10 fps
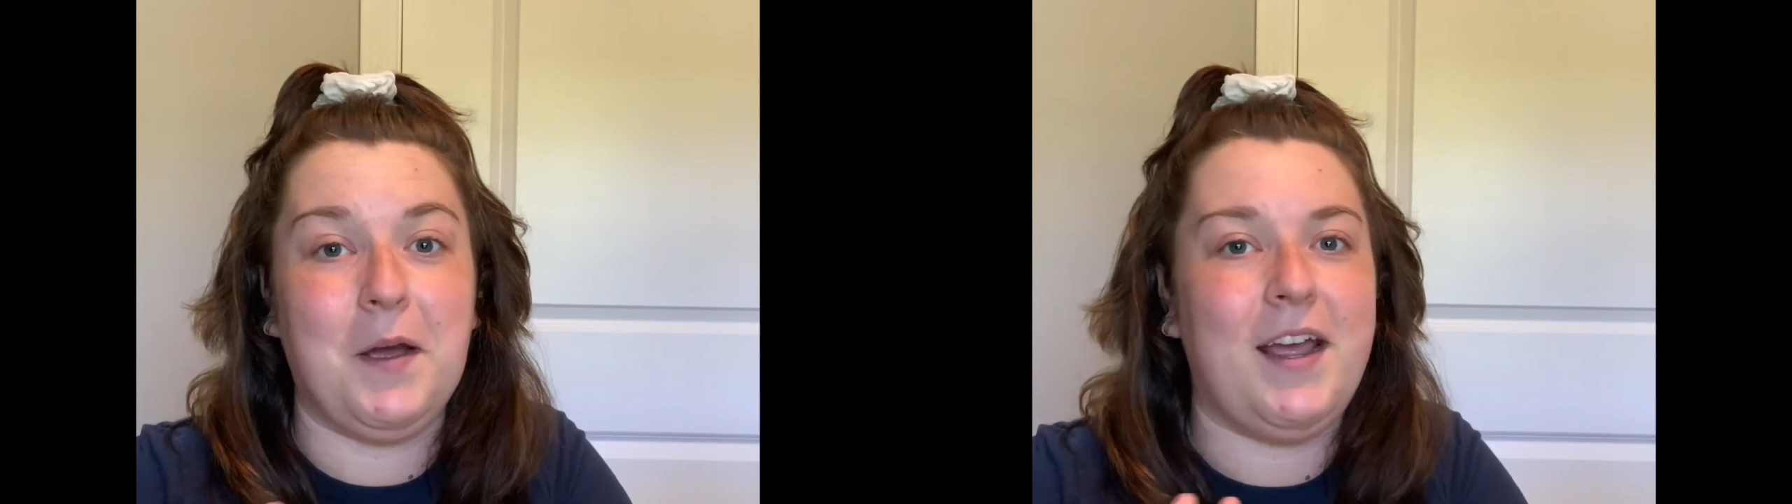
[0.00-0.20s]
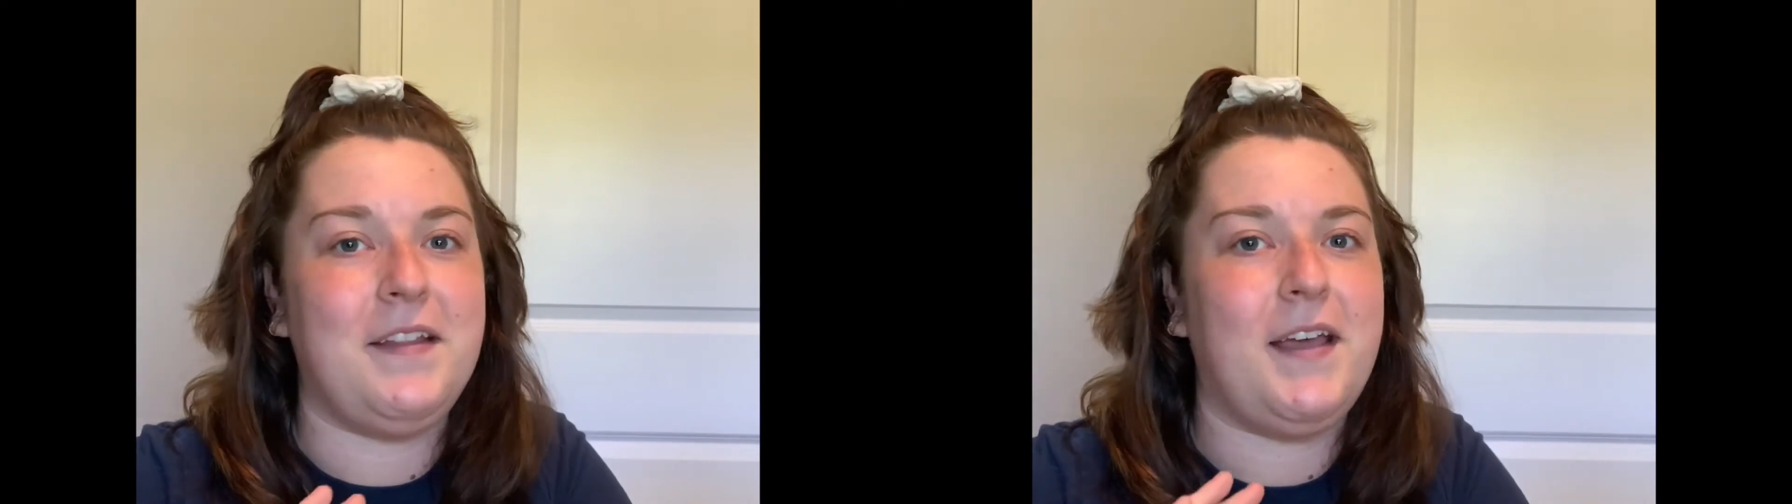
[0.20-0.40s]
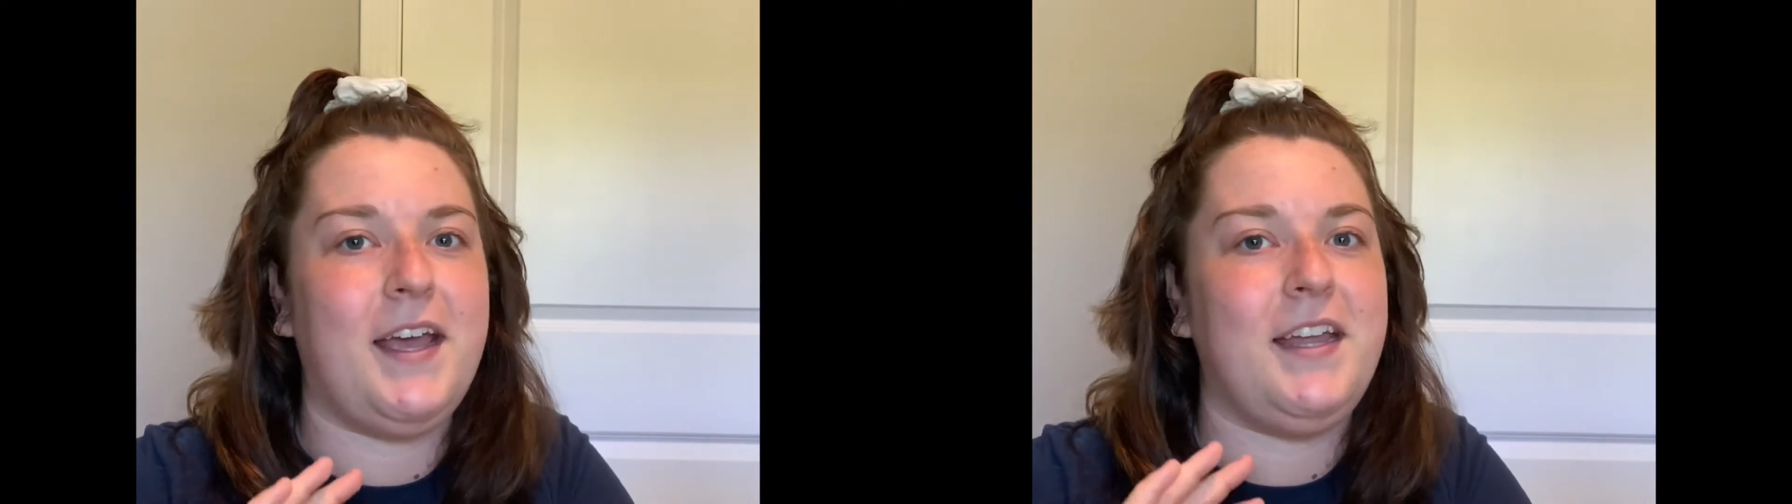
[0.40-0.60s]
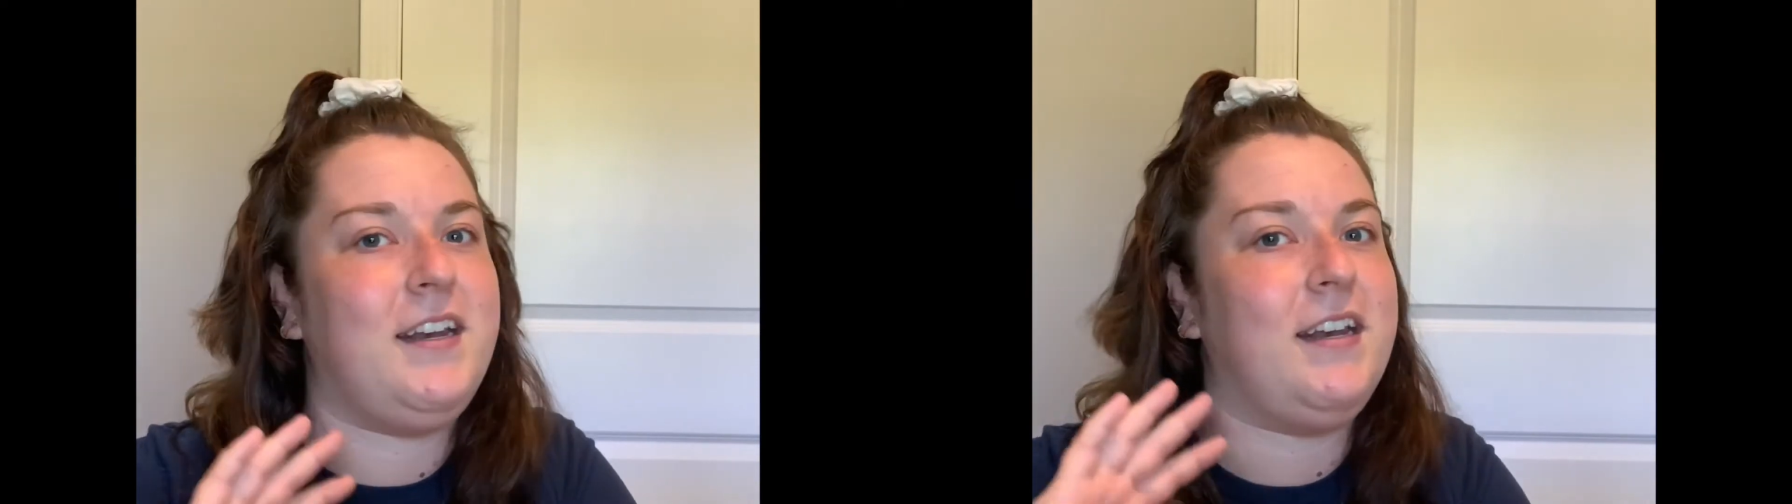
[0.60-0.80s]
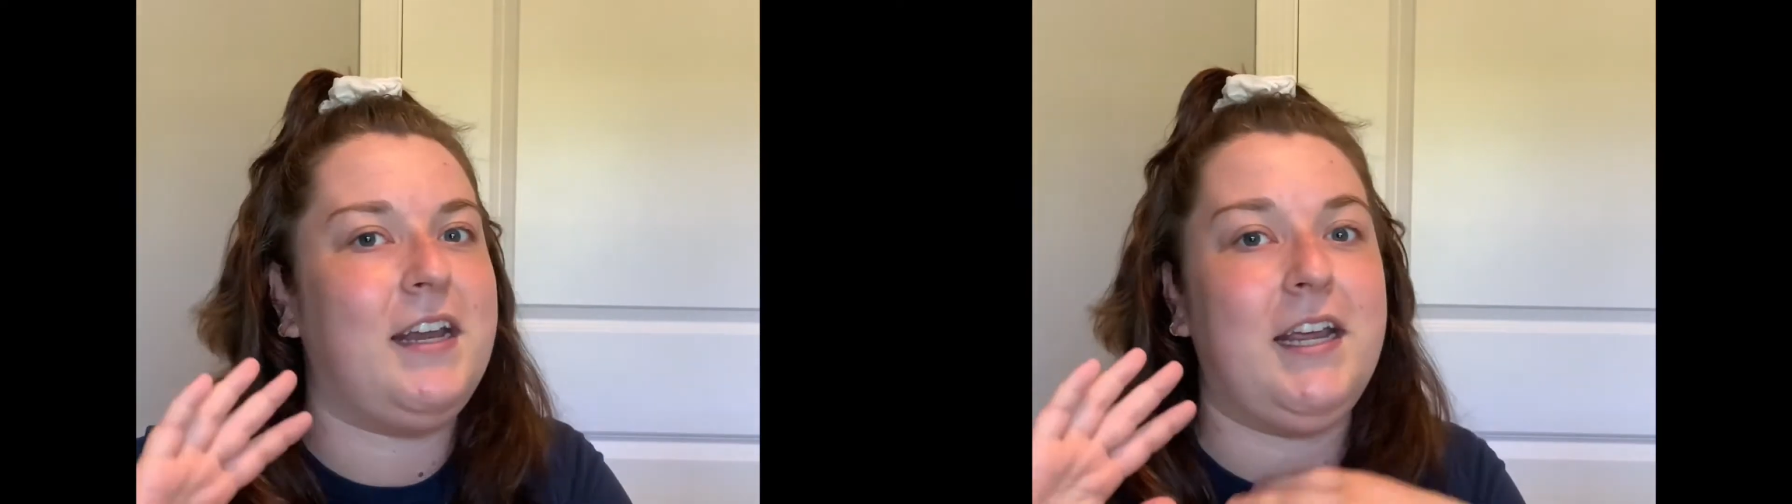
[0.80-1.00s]
and
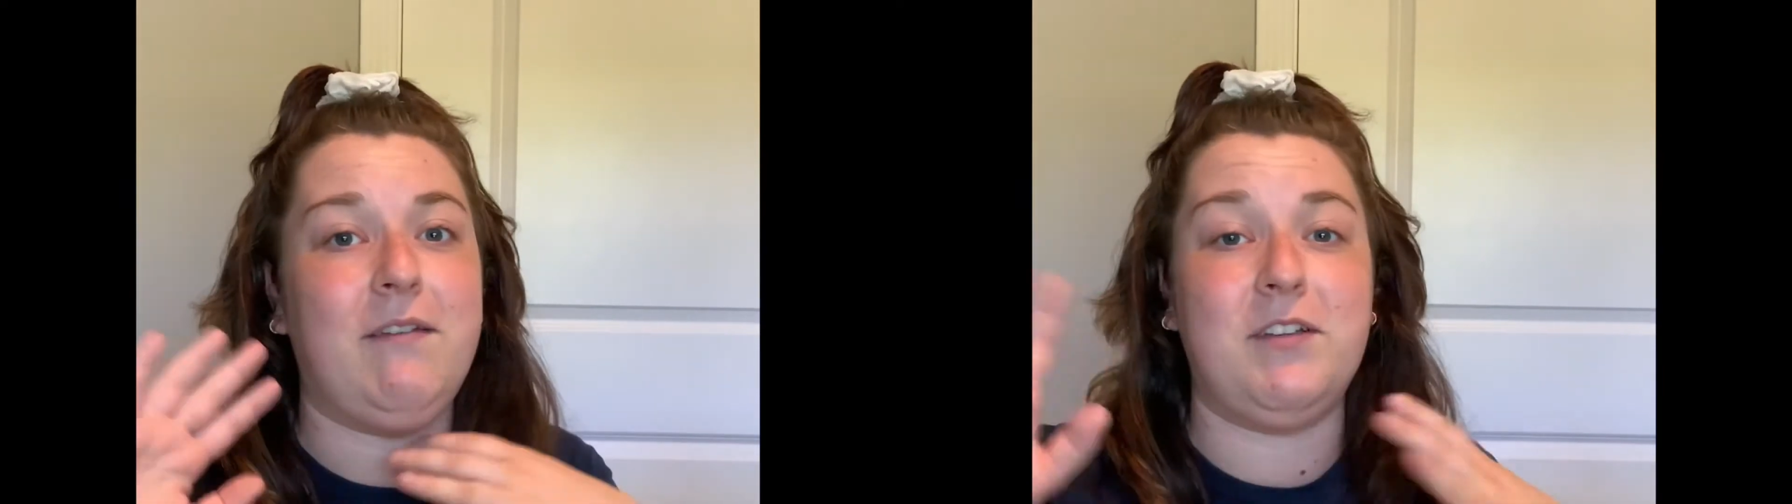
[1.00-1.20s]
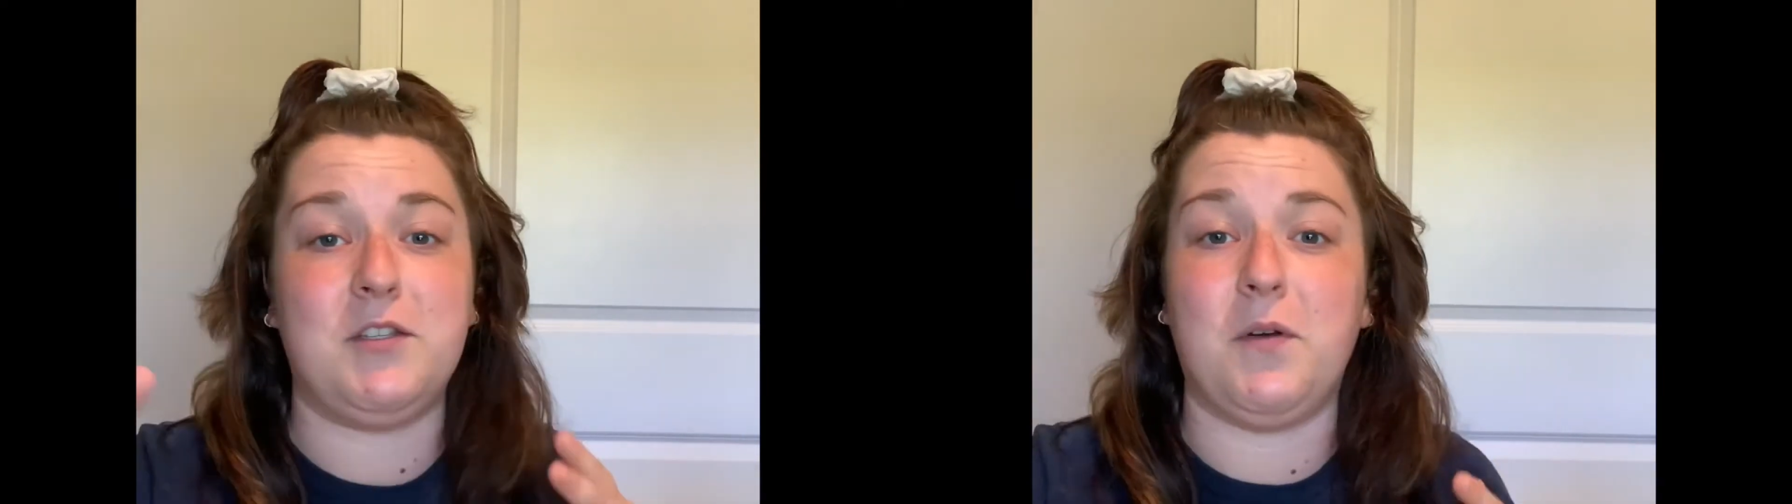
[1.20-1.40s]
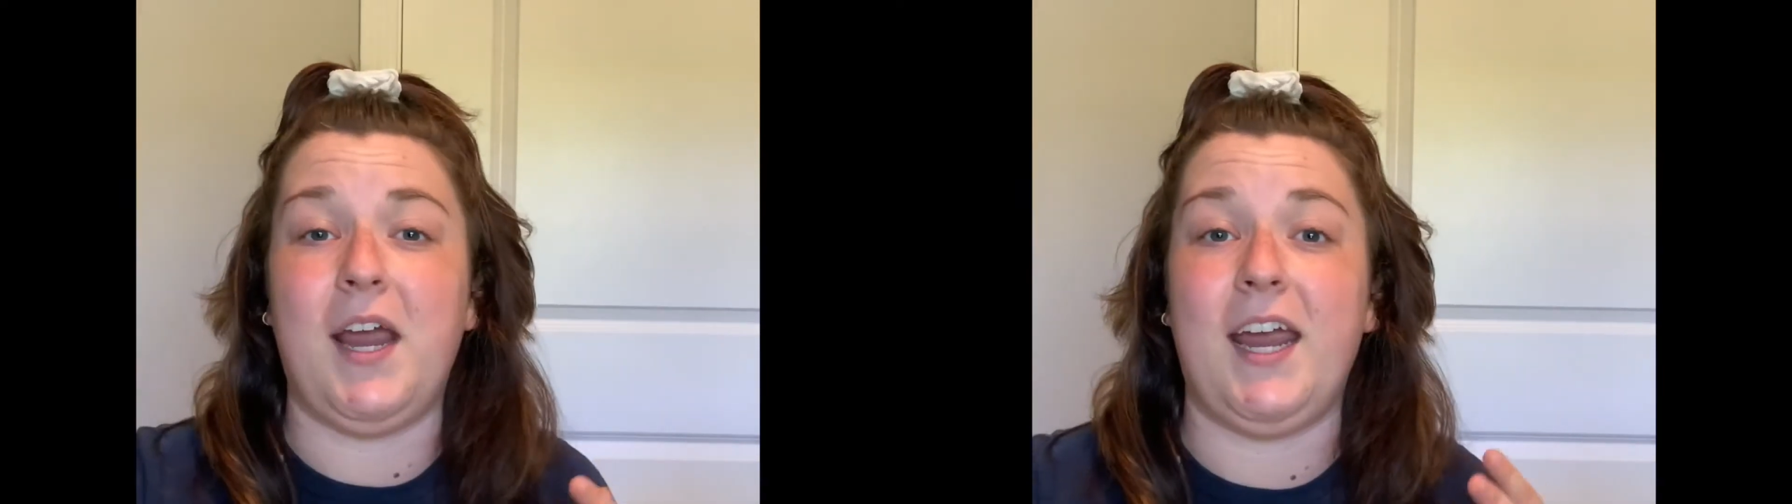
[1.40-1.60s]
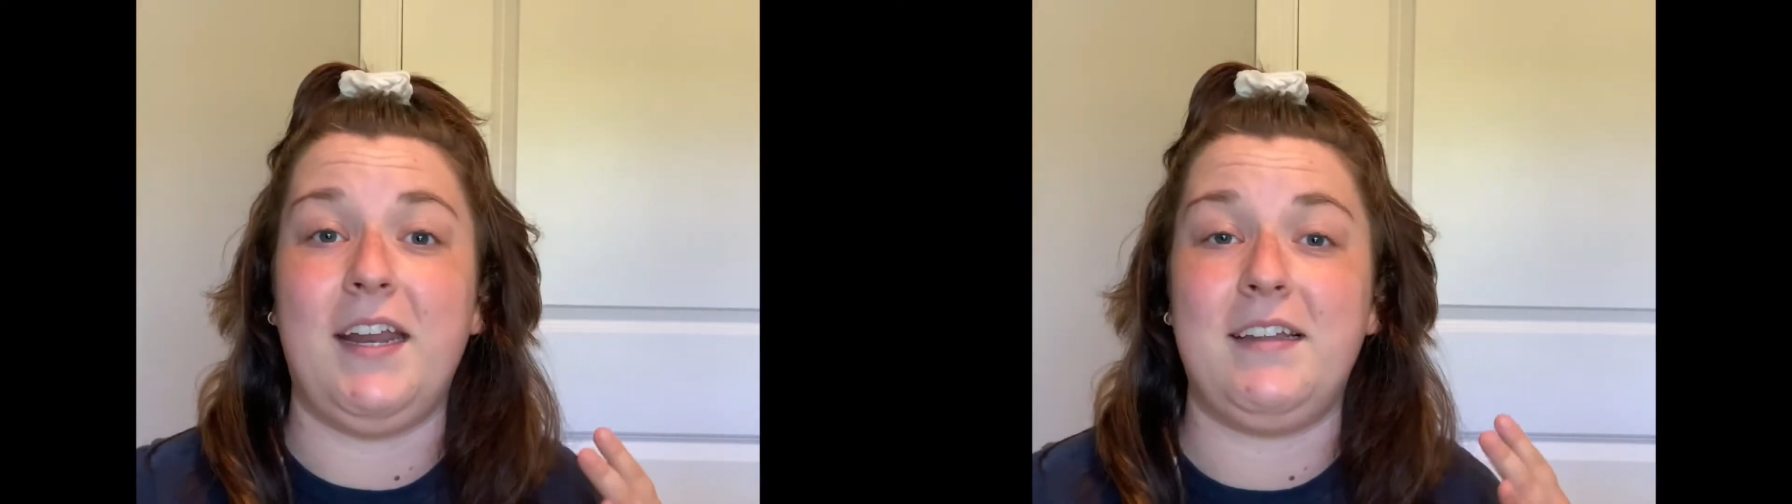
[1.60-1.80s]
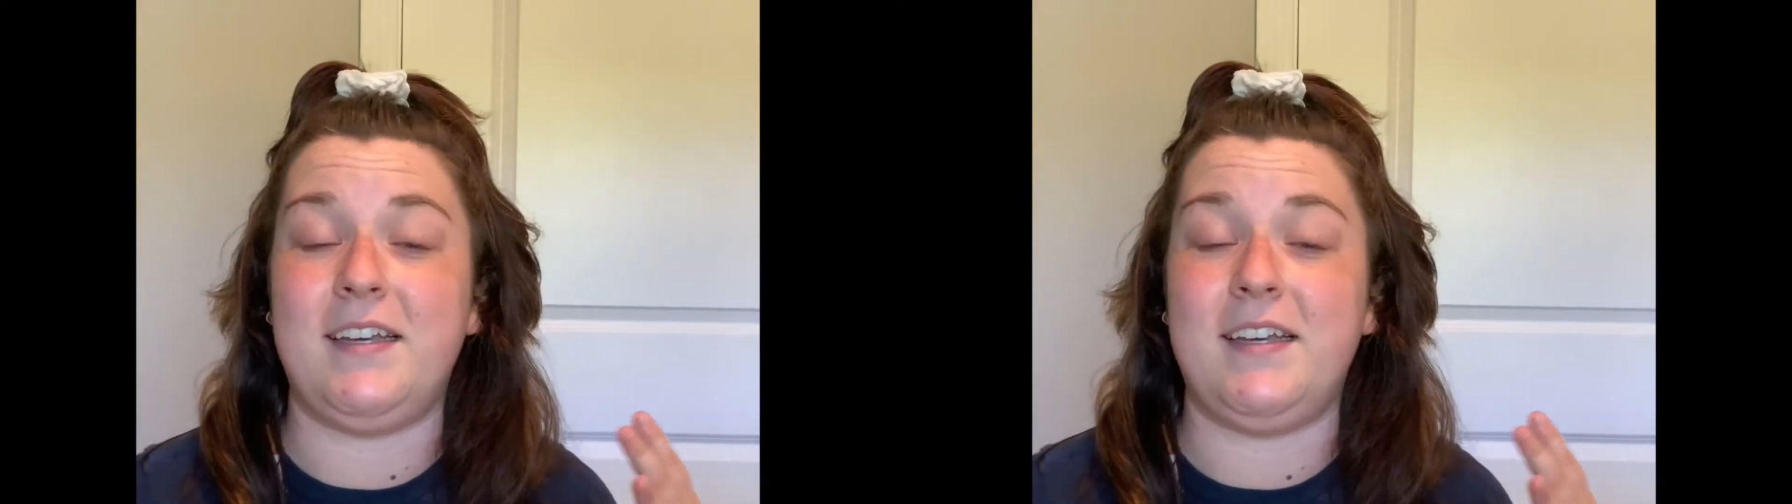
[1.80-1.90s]
then if it's great,